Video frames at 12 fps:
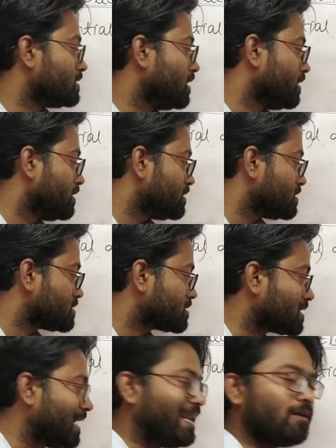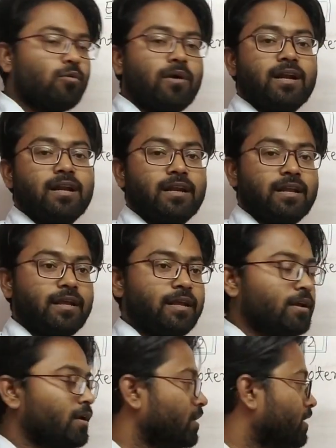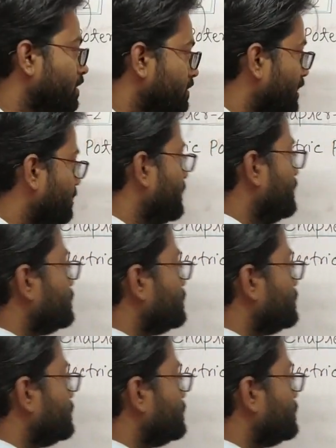is a scalar quantity. That